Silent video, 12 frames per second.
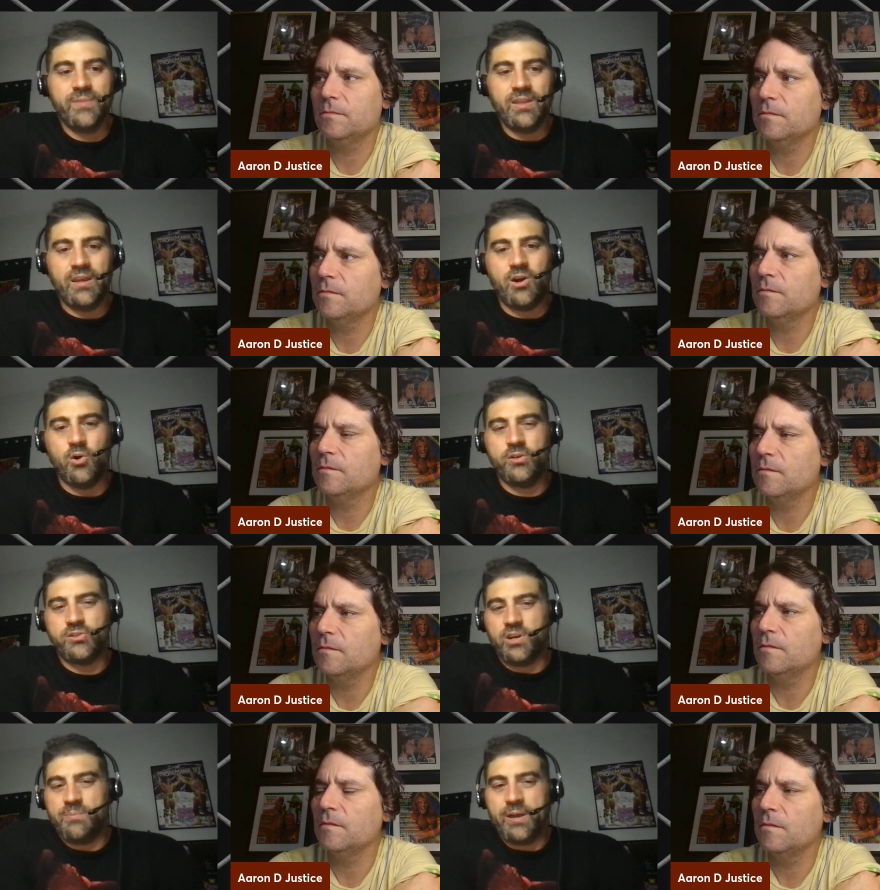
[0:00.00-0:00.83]
Speaker 1: like
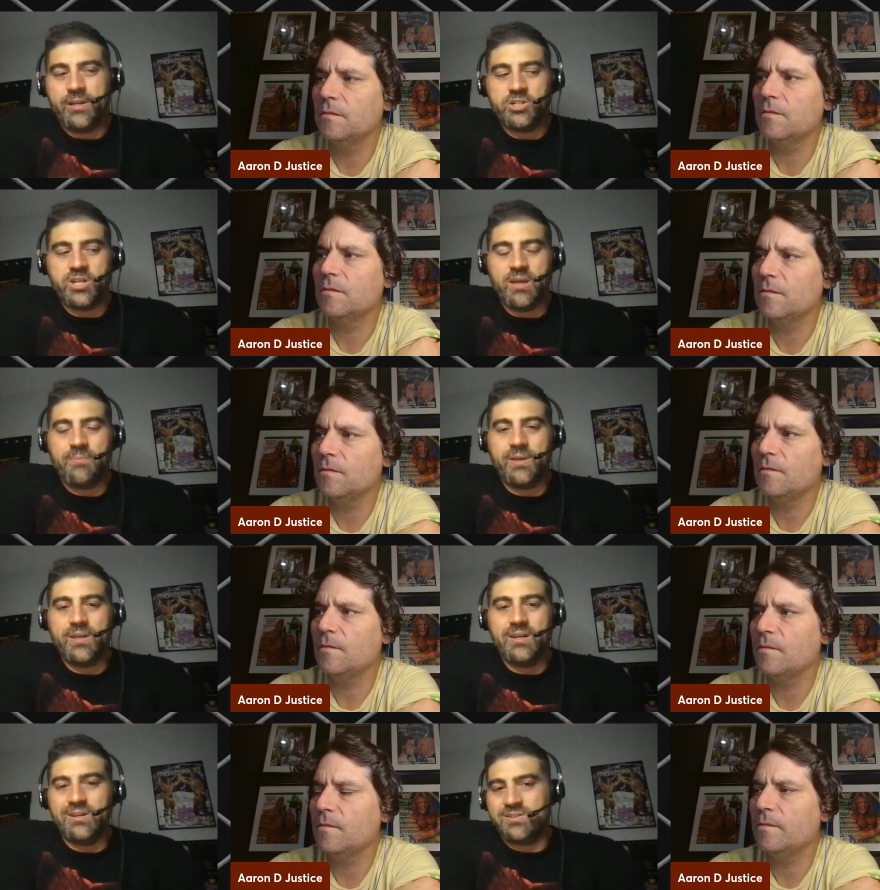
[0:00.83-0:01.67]
Hogan's already been
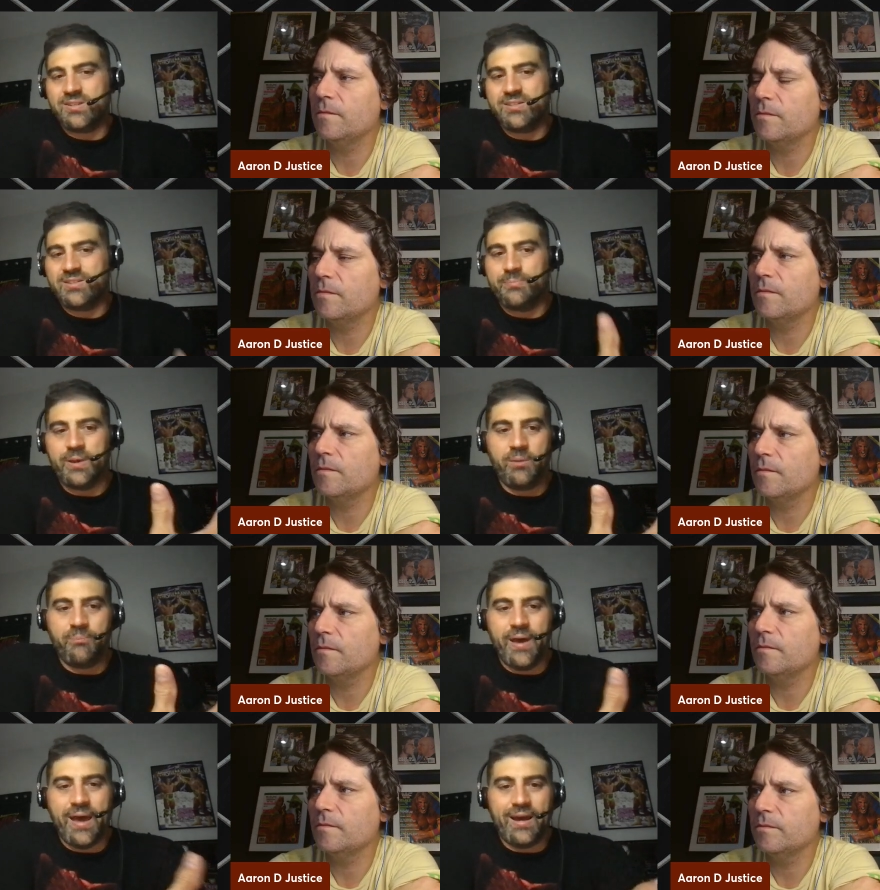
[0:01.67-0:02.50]
champion. He just gets the
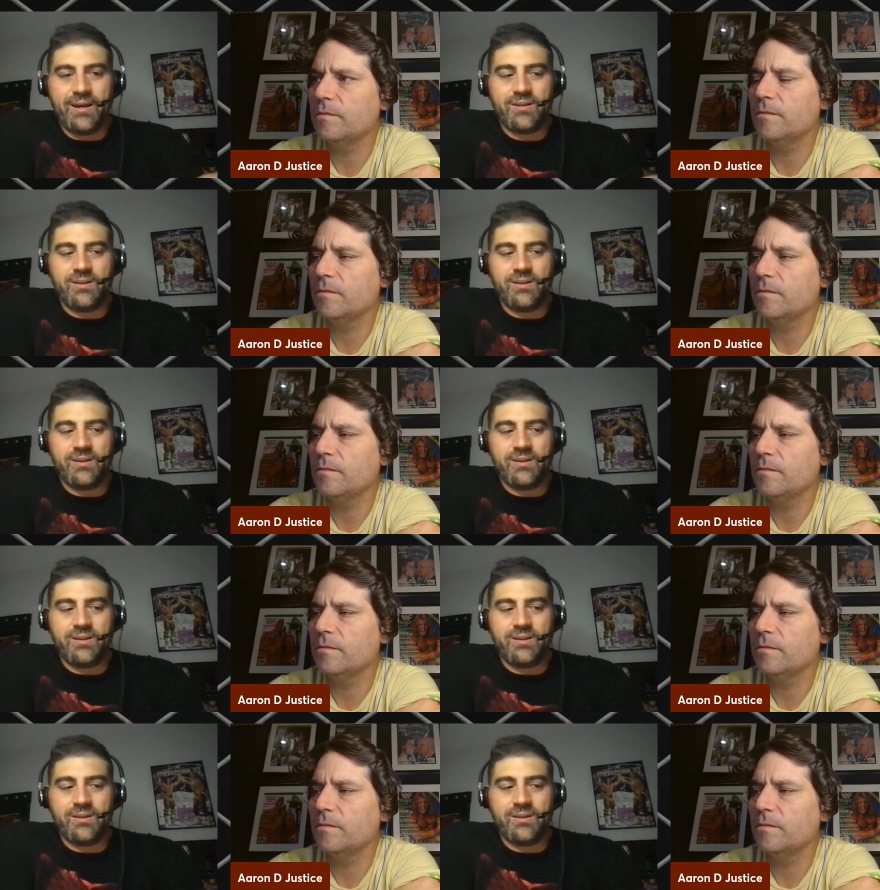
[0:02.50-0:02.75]
belt back.